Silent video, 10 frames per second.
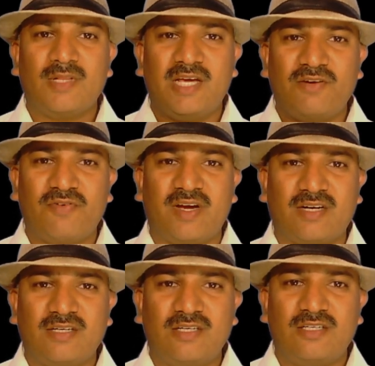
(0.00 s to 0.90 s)
In
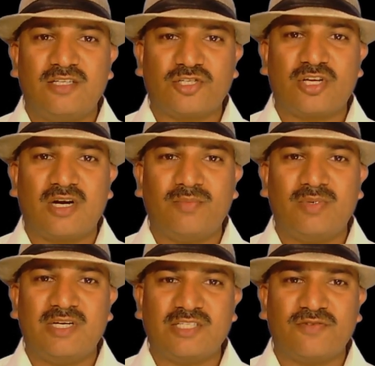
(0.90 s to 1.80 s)
fact, the Scrum
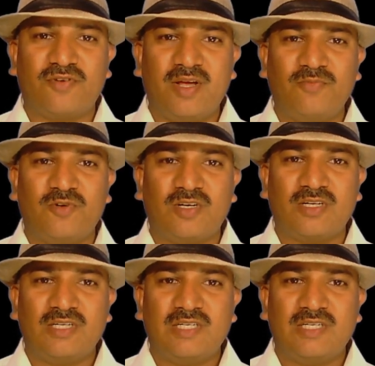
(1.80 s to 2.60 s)
is a framework